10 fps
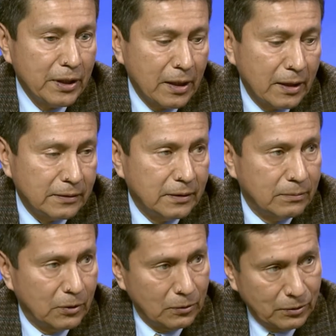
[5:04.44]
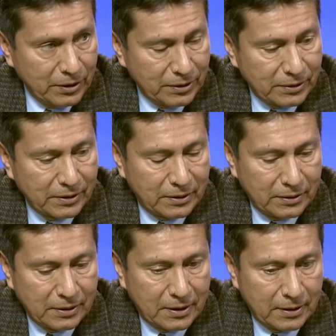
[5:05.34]
at the volunteers
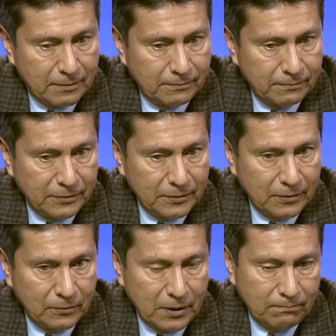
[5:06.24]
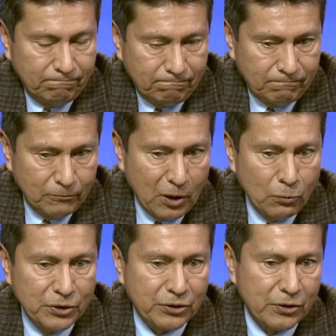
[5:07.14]
as, um, you know, what, what
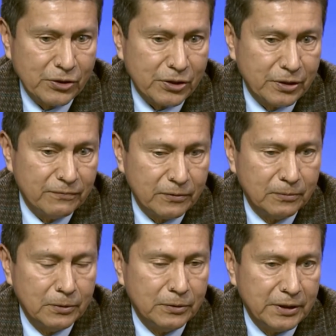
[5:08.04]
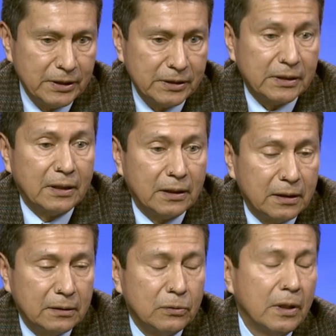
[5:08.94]
we're searching for volunteers
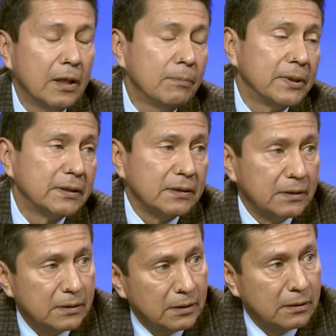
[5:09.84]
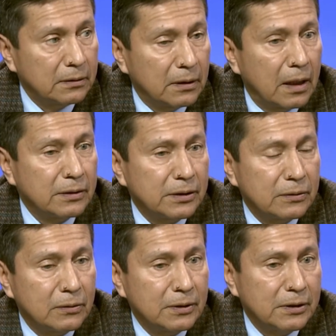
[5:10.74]
uh, to help us is in answer
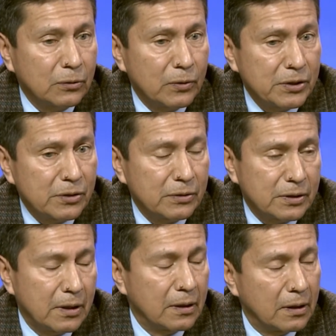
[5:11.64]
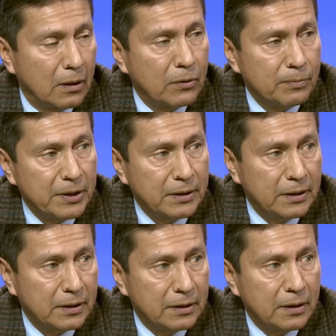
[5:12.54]
all these questions that our
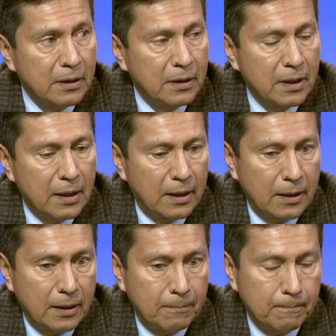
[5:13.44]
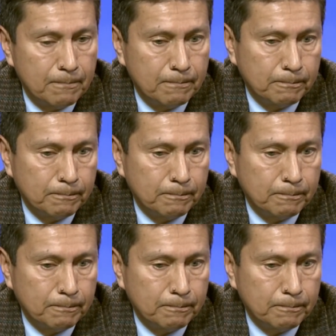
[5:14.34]
Medicare um,